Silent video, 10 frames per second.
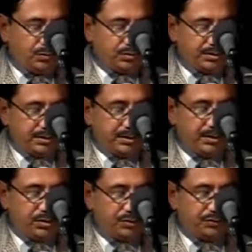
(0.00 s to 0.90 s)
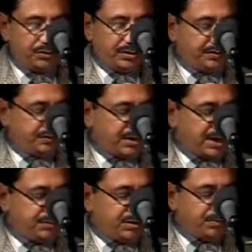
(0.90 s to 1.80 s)
In this book, he
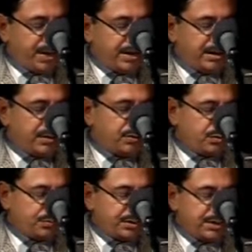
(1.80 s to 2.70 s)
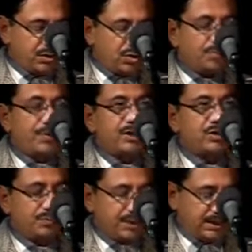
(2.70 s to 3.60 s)
also described the background of the
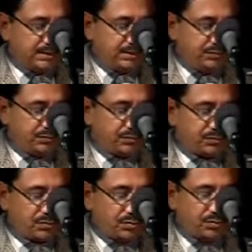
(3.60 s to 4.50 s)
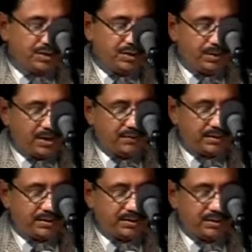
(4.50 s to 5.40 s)
development of Gandhi's
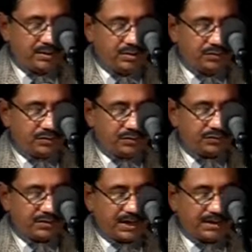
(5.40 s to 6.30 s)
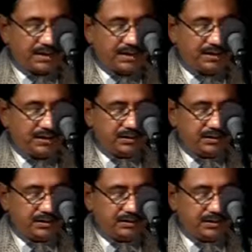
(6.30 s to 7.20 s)
strong willpower for
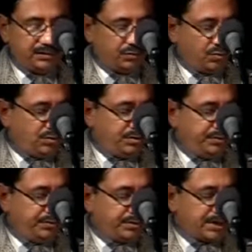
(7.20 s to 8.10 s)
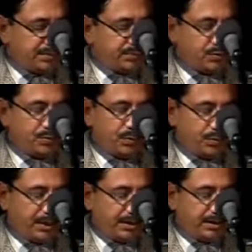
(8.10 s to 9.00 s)
starting this all new
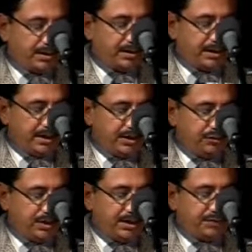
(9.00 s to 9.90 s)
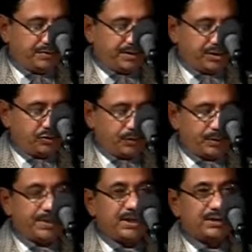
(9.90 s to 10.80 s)
type of movement, as well
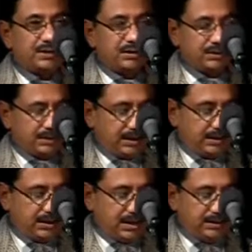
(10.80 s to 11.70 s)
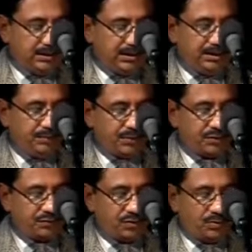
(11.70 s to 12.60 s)
as the experiment that
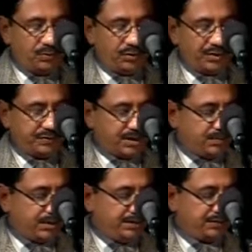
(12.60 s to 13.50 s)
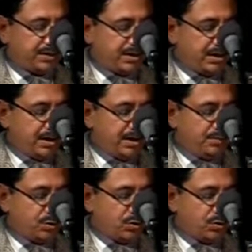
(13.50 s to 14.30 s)
Gandhi performed to establish